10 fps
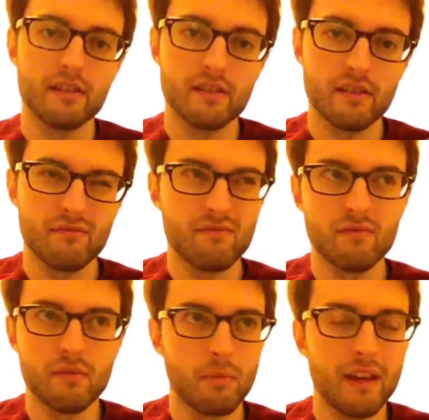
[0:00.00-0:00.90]

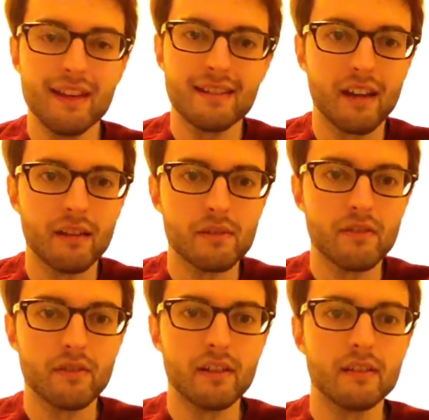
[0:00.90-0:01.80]
this about 8 times,
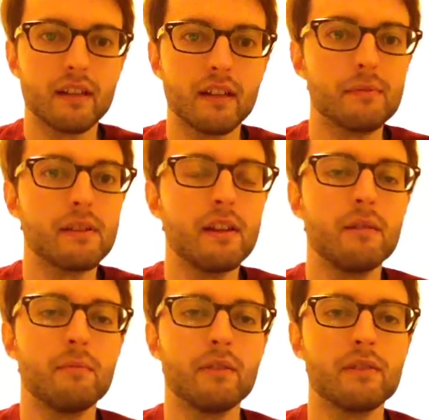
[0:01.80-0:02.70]
7 or 8 times.
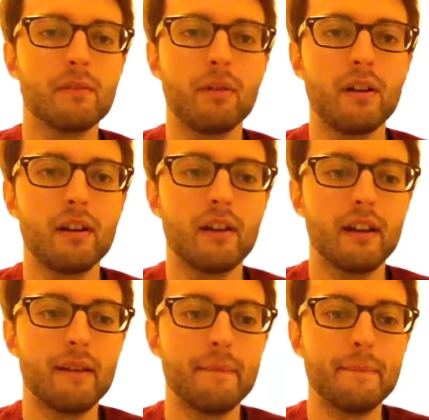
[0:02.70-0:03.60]
But there's a part,
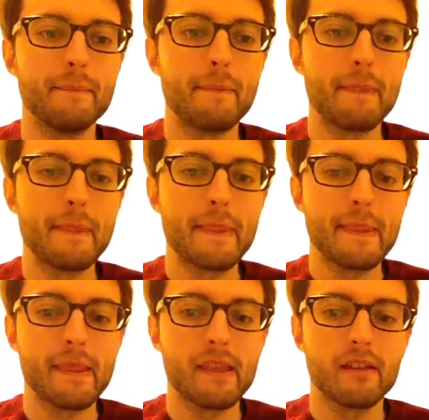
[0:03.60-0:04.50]

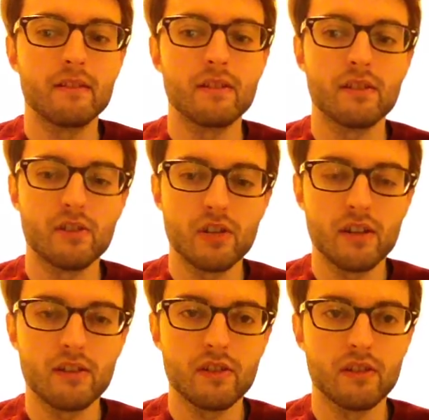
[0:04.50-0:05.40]
just a
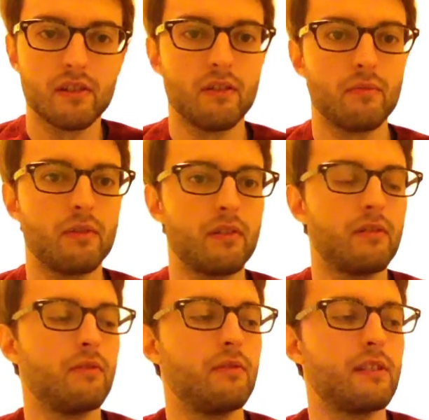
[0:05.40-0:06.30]
change here where it
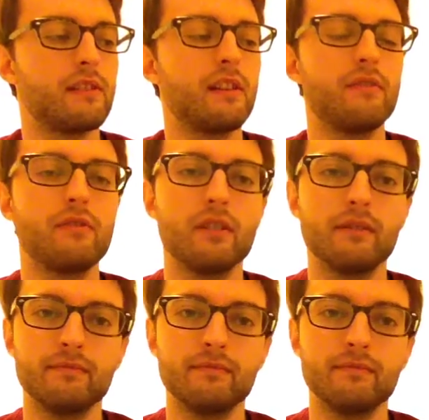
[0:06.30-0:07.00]
goes, instead of going, you